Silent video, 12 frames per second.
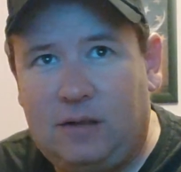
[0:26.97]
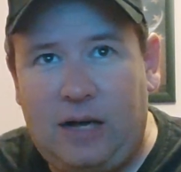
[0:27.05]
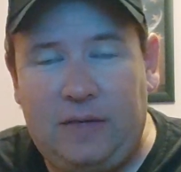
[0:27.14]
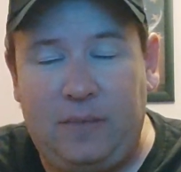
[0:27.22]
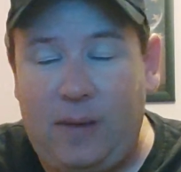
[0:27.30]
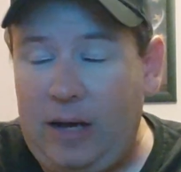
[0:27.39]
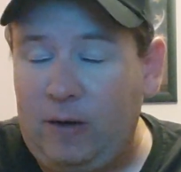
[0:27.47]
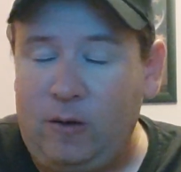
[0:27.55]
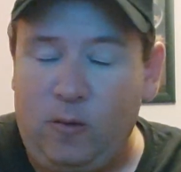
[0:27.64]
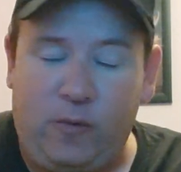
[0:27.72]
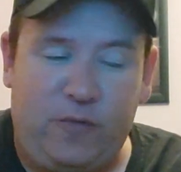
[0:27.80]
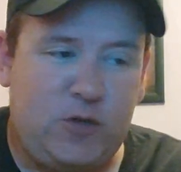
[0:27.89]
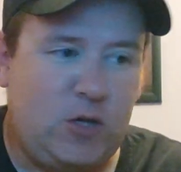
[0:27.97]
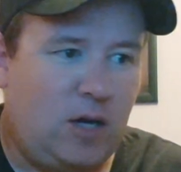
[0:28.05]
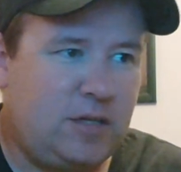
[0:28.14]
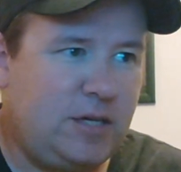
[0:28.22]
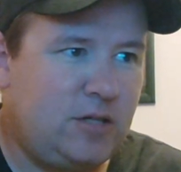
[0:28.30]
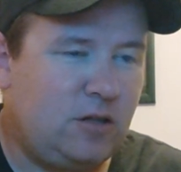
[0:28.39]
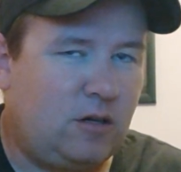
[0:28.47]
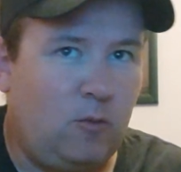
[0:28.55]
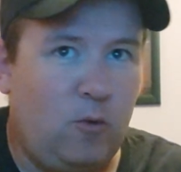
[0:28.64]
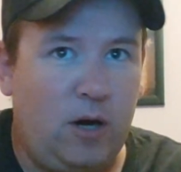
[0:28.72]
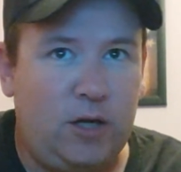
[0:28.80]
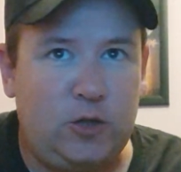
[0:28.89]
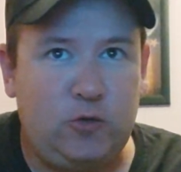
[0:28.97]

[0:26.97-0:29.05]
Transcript: I don't know if he's autistic or what.